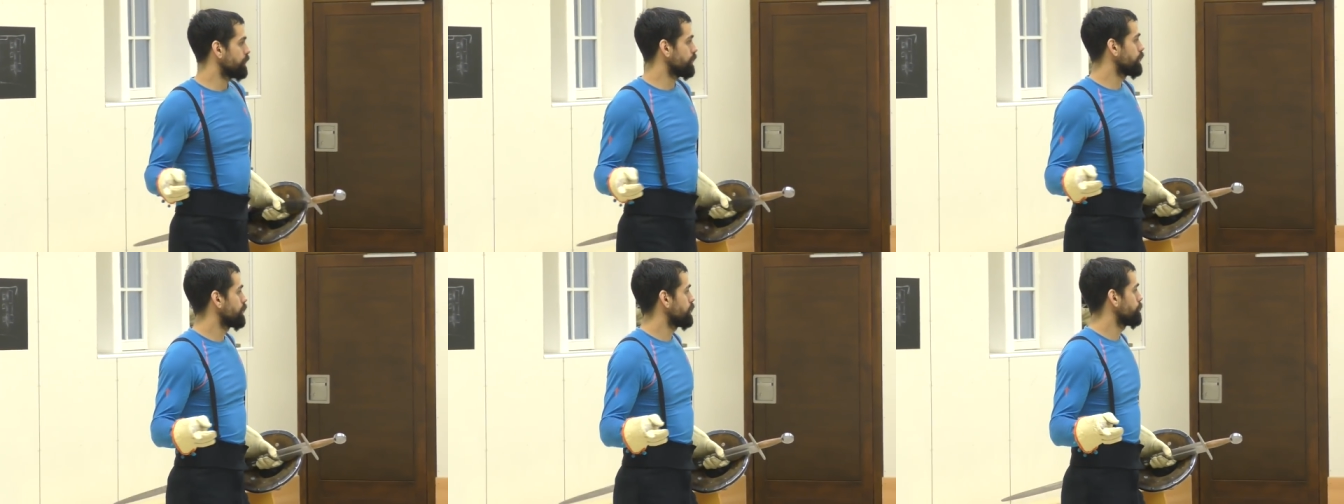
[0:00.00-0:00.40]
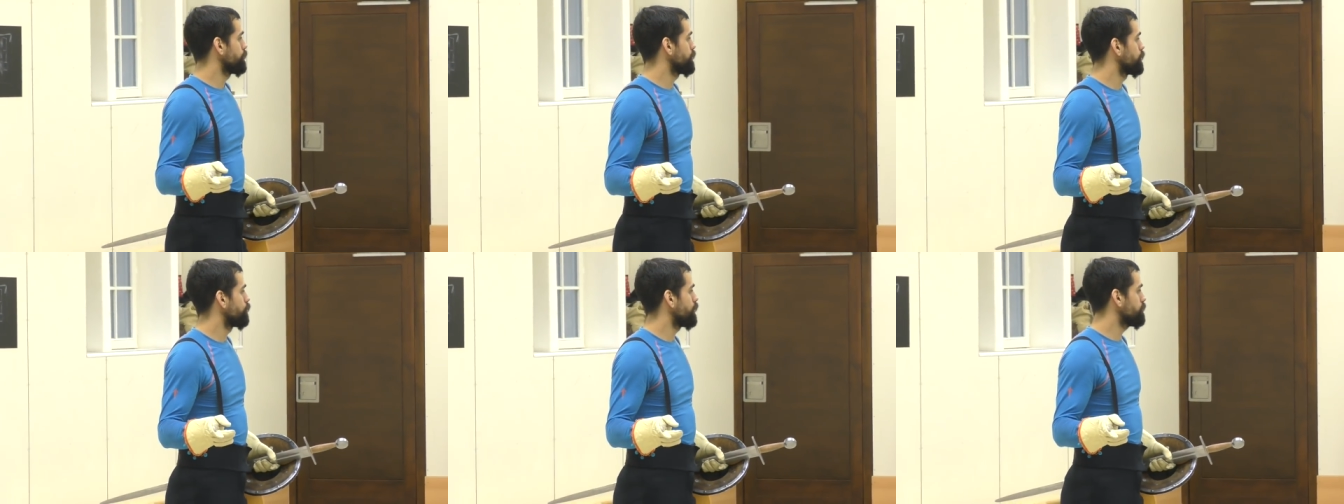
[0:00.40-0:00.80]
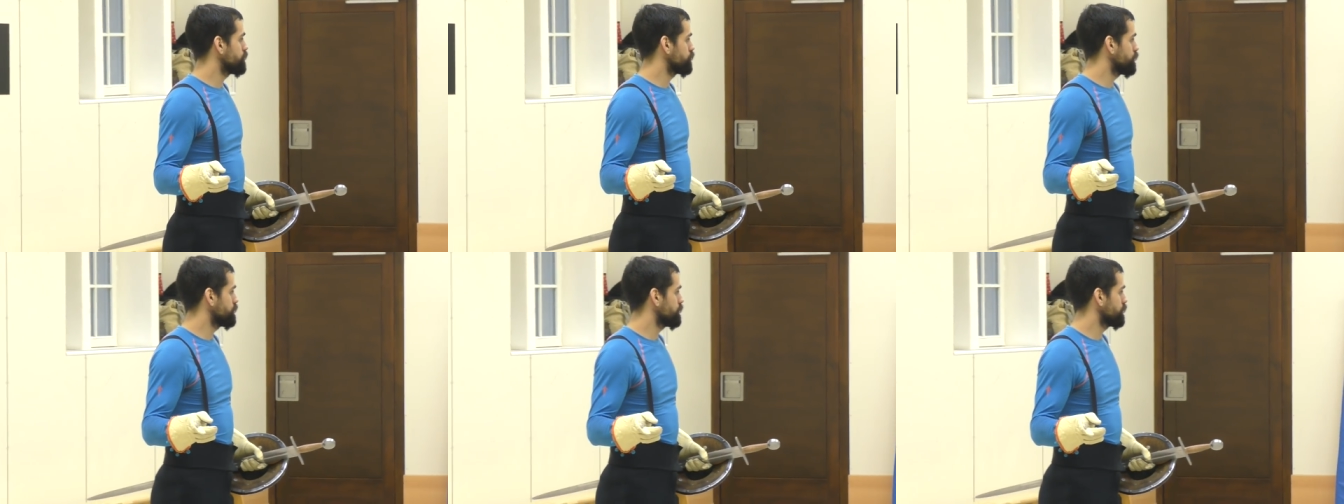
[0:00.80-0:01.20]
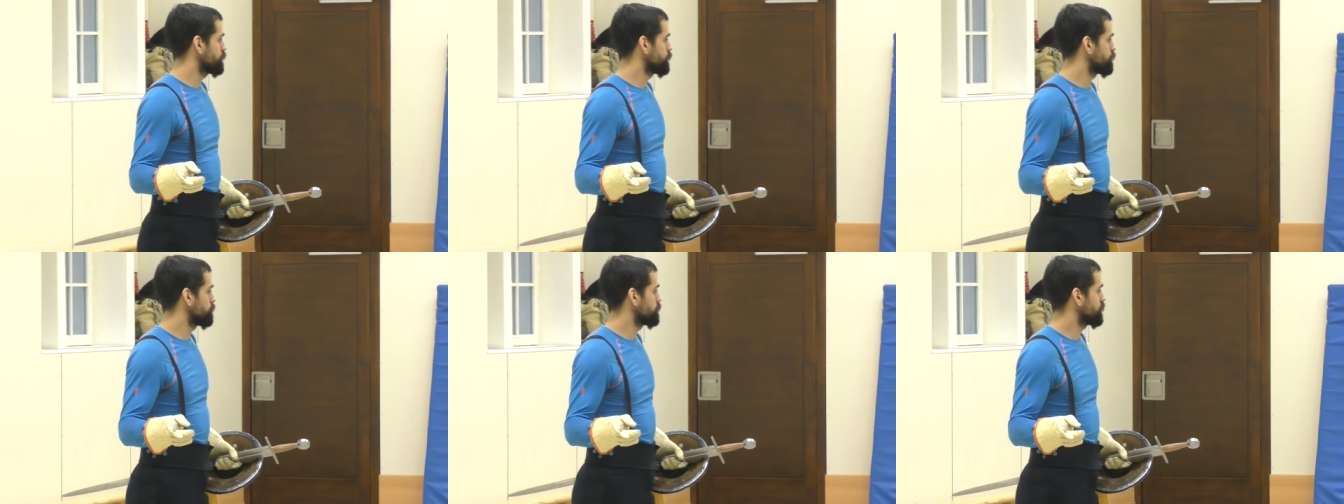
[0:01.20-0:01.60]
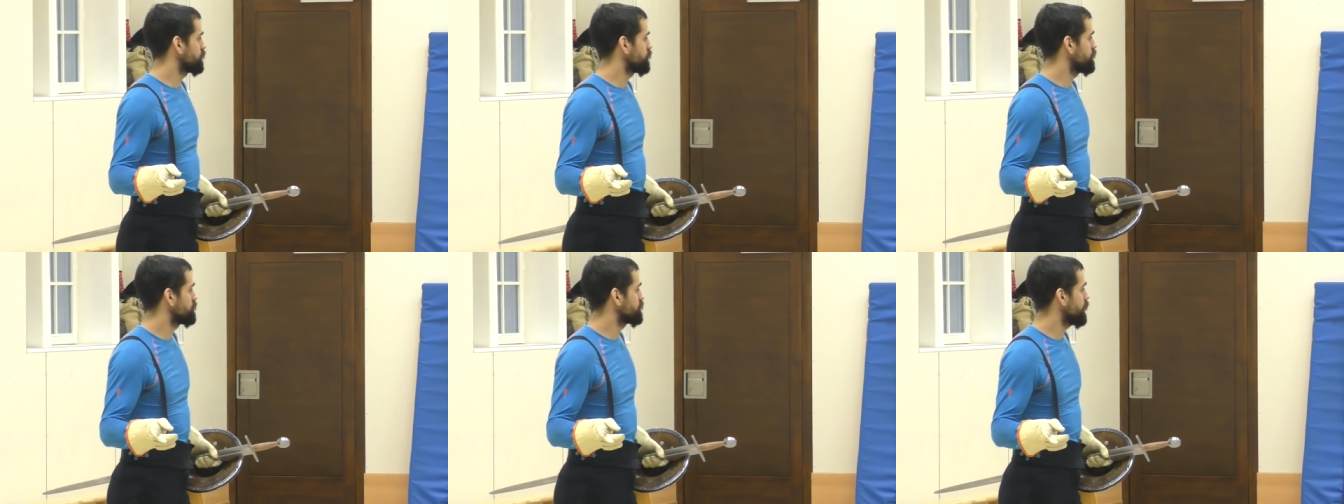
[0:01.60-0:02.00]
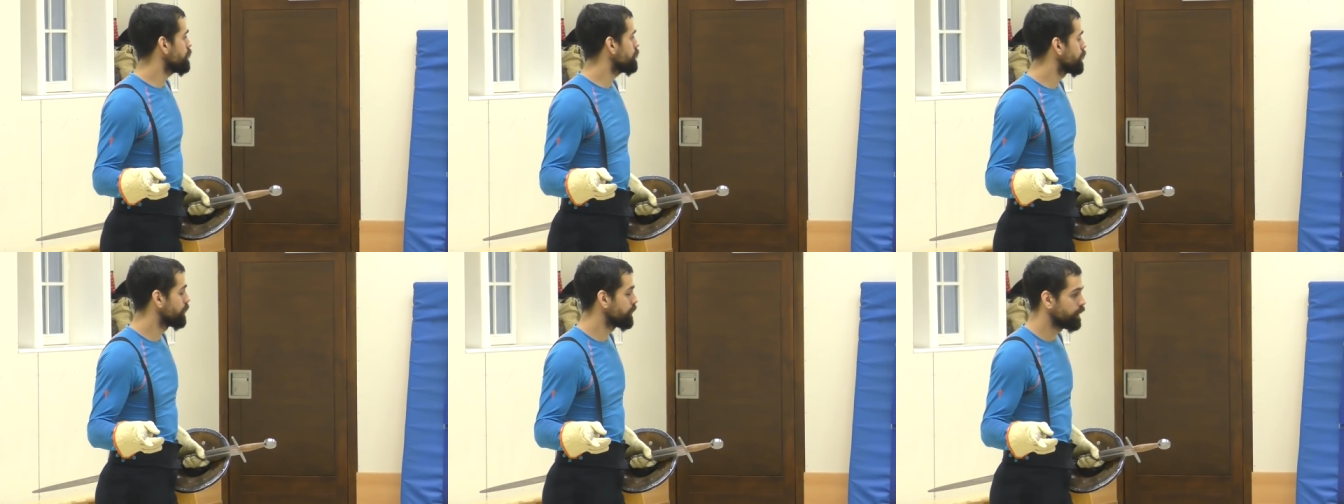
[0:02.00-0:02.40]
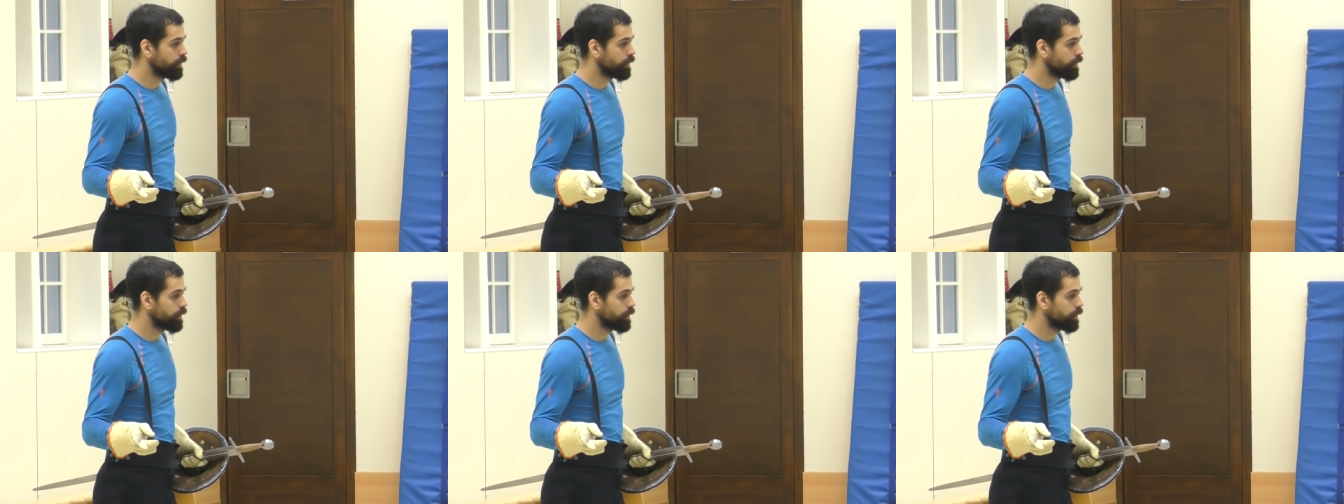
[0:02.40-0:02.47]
uh, um, radio treatise from 1610.